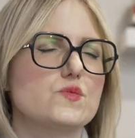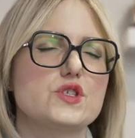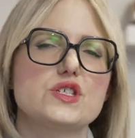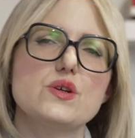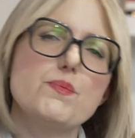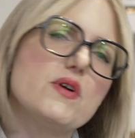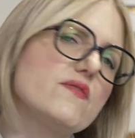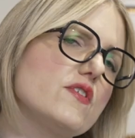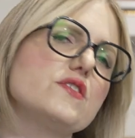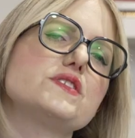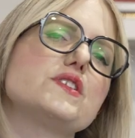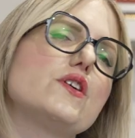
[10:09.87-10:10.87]
Super
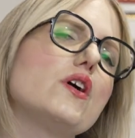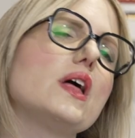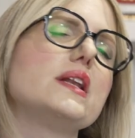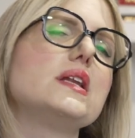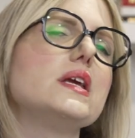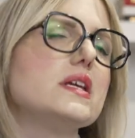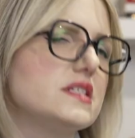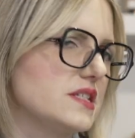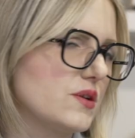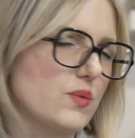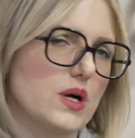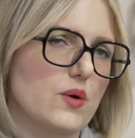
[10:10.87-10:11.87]
versatile and easy
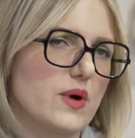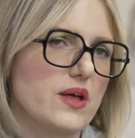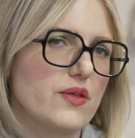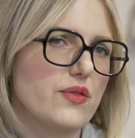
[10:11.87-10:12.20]
to work with.